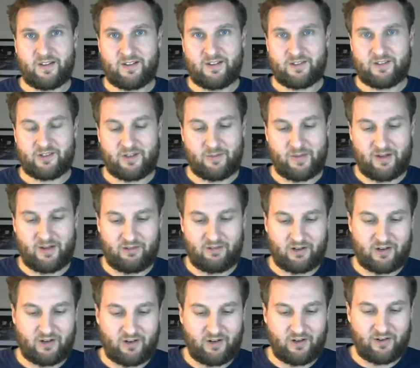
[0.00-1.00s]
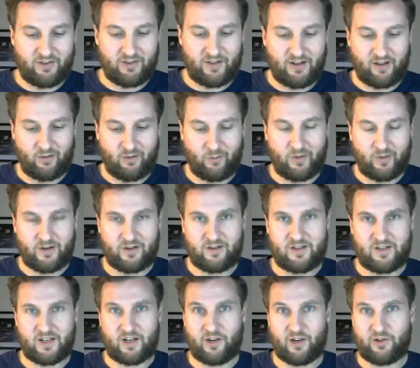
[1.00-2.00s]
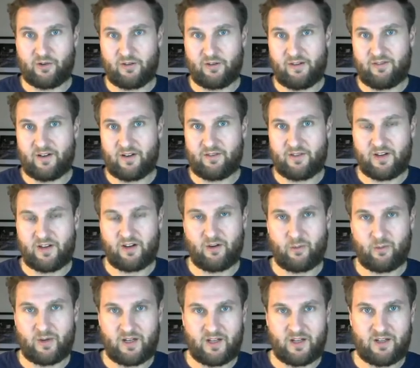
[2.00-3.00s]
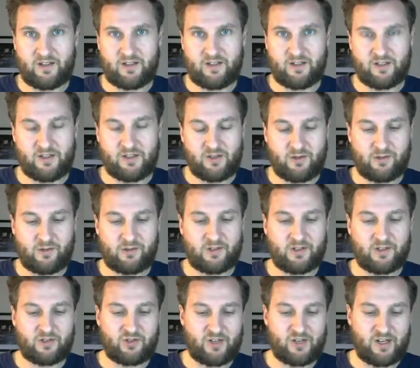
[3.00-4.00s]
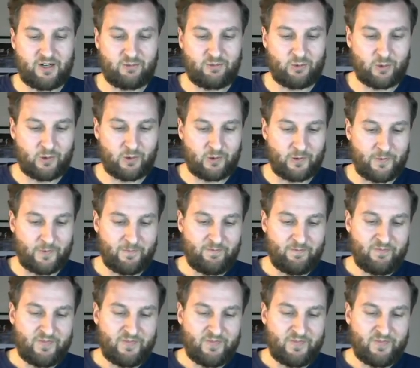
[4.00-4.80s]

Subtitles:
So you may recall that when you take a derivative here, we need to use a chain rule,